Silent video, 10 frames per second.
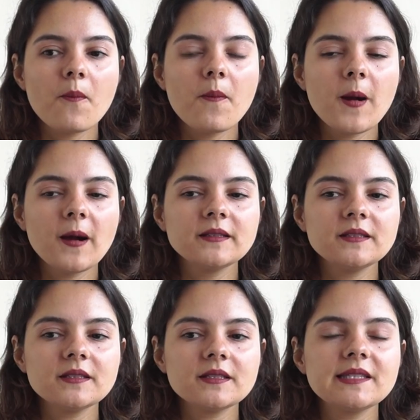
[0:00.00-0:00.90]

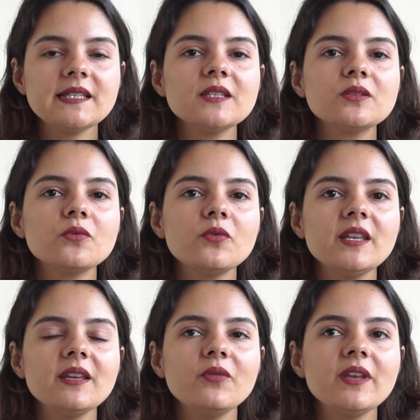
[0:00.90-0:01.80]
But since
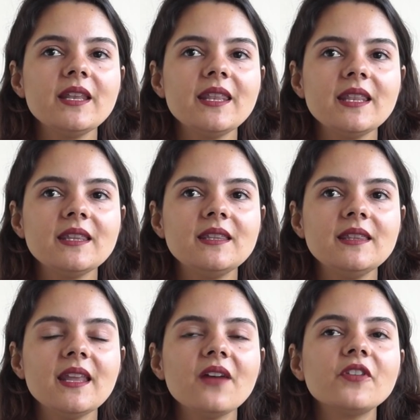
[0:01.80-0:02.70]
we
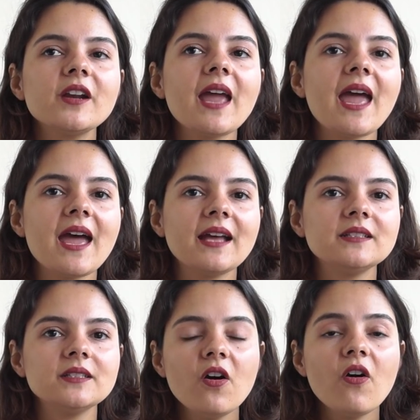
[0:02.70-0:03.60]
never
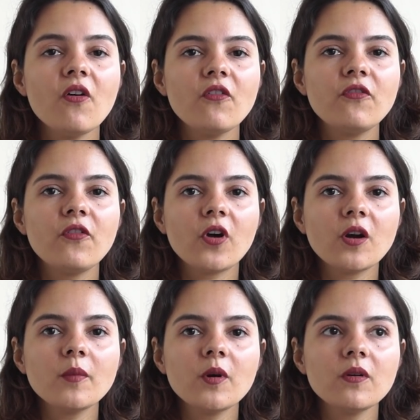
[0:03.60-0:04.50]
had
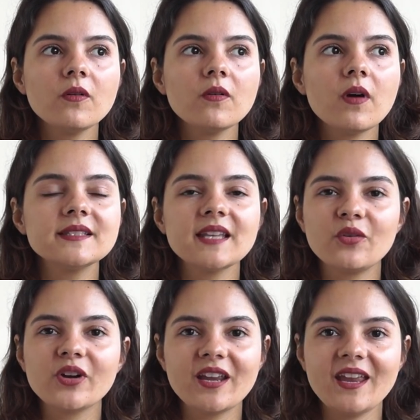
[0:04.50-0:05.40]
formal
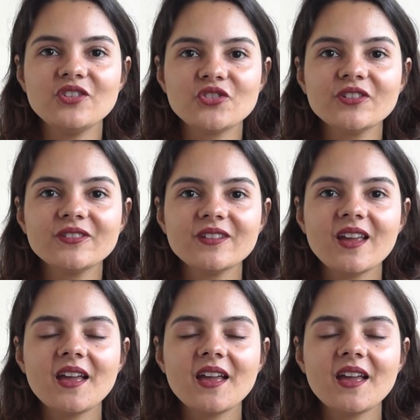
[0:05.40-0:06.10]
segregation